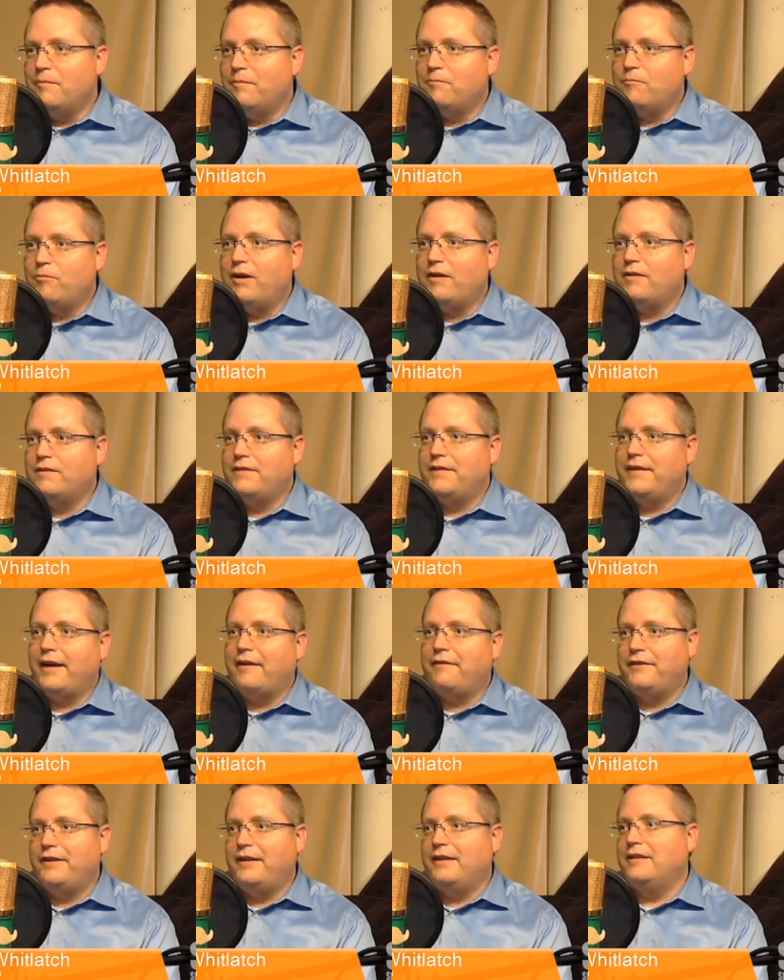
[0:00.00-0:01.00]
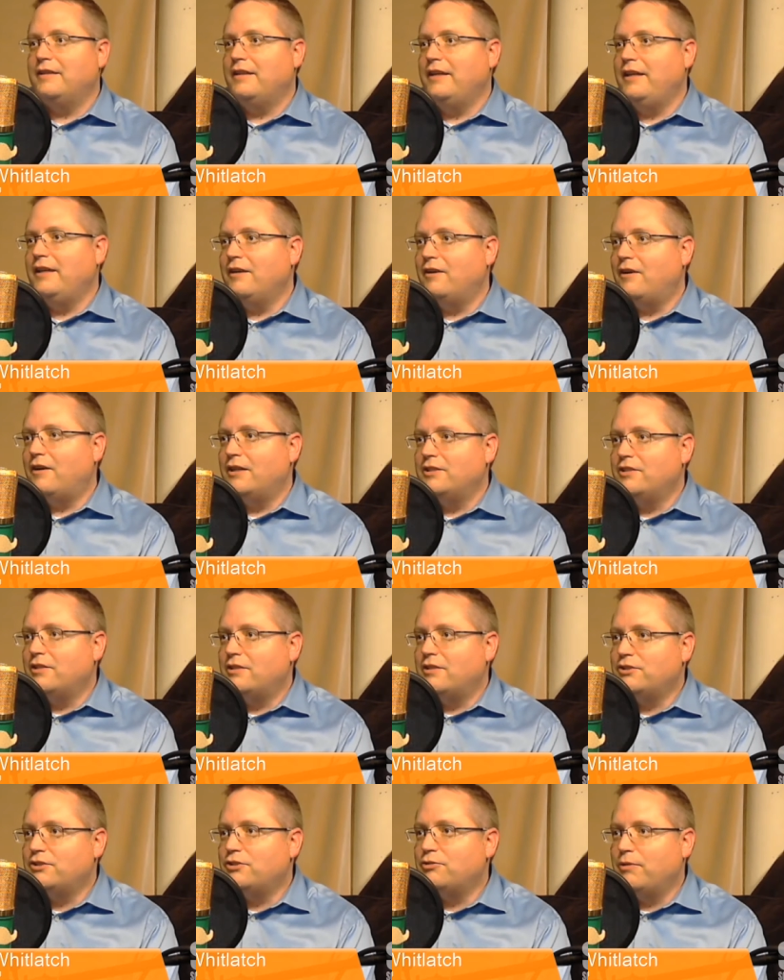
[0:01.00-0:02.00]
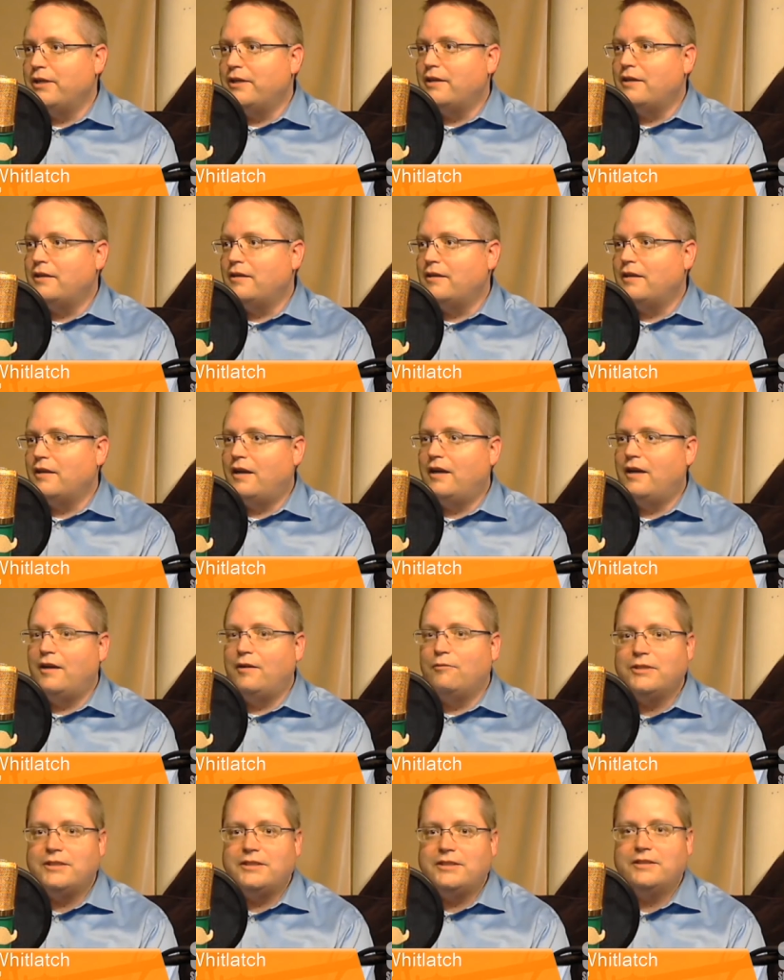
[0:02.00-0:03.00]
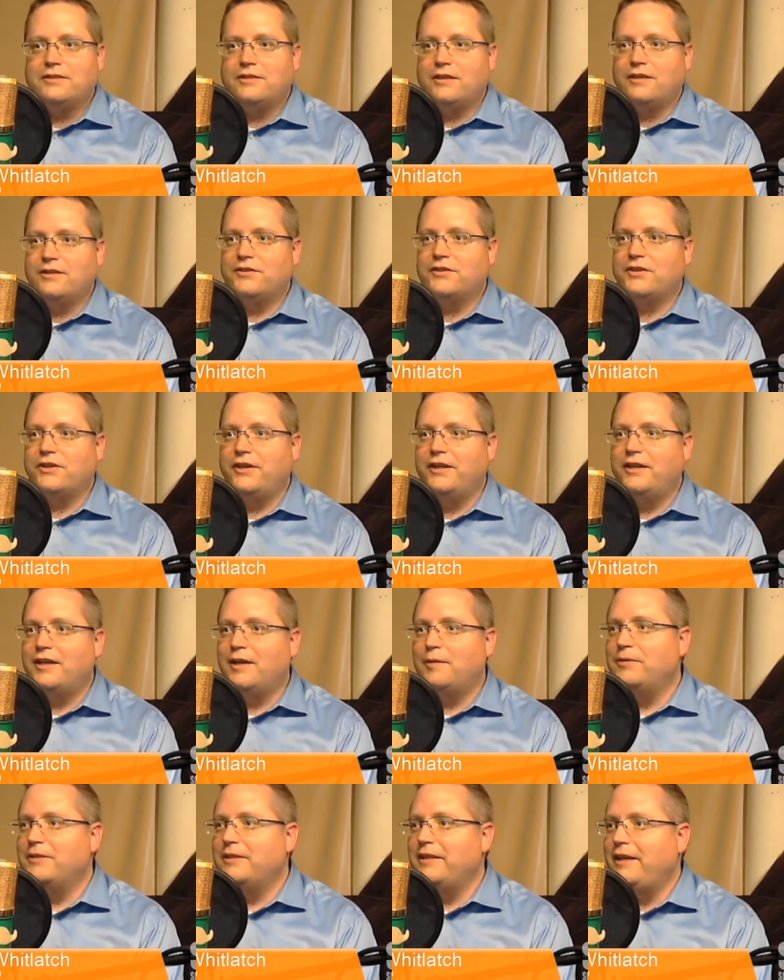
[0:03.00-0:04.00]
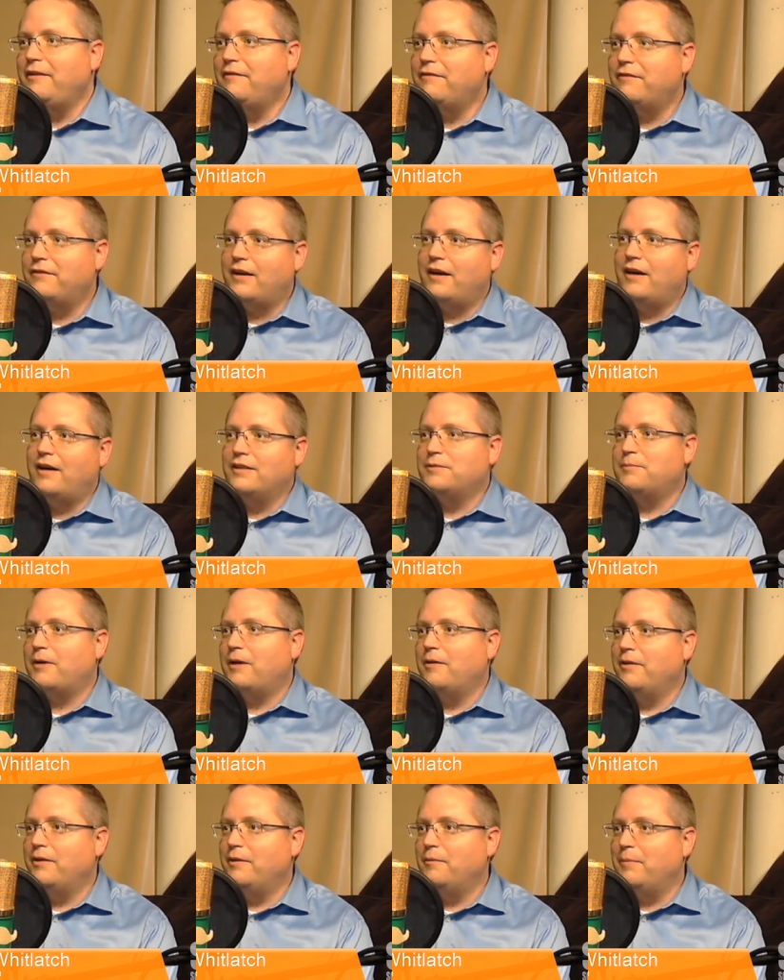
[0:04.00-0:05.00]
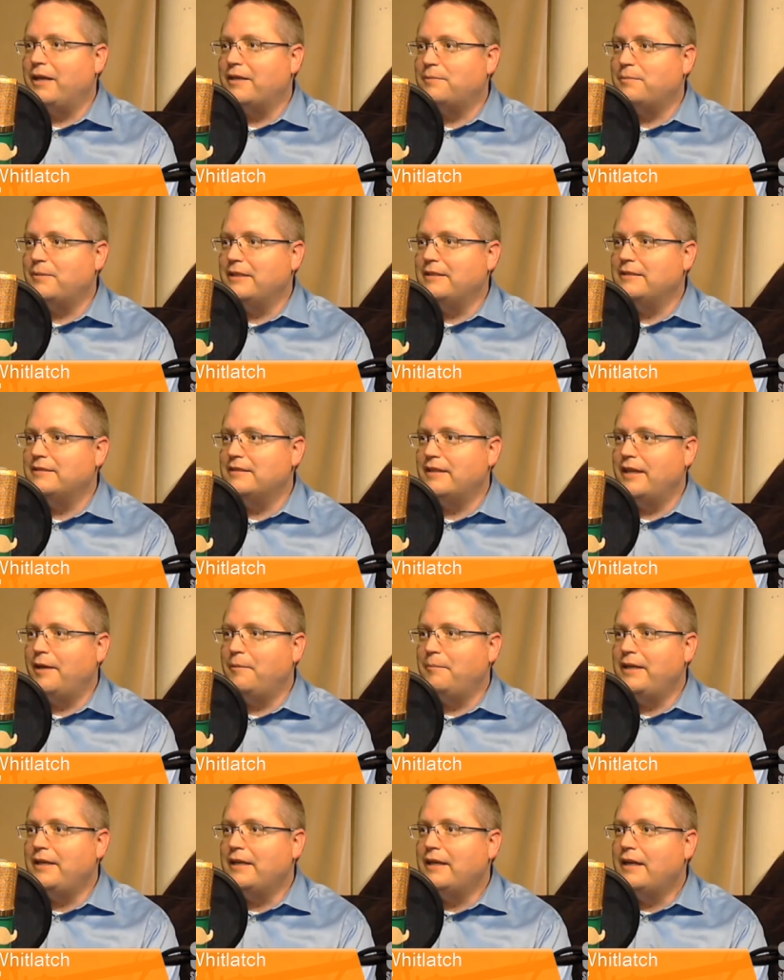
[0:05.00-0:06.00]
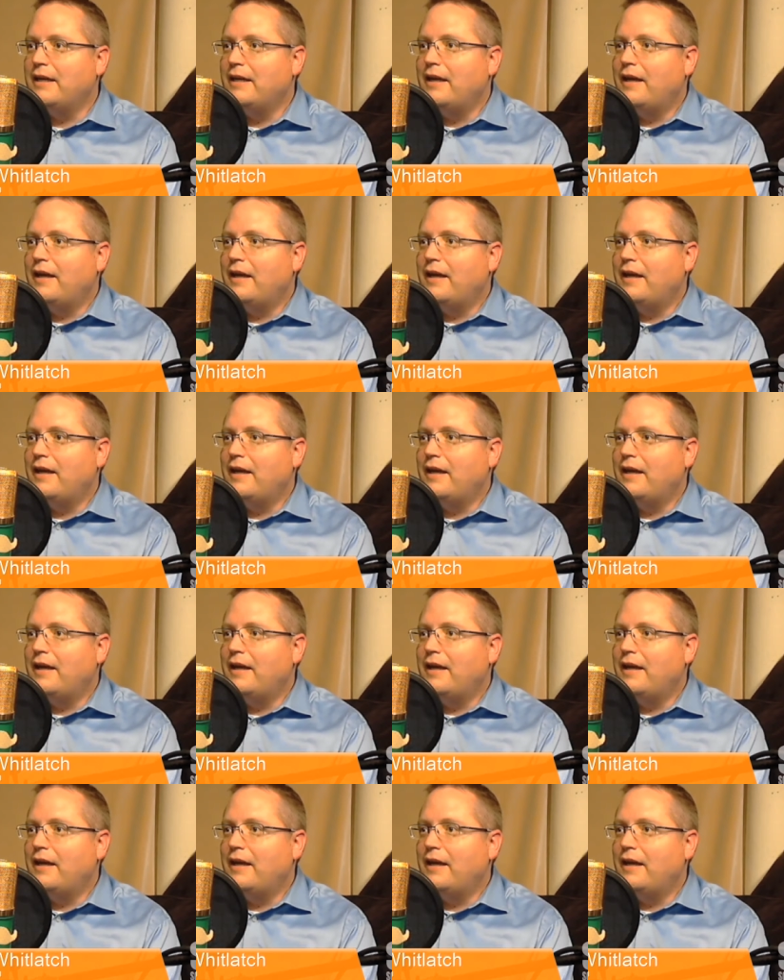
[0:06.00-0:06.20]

Well, definitely on Twitter, which is on the screen, I believe. It's probably the best place to get me.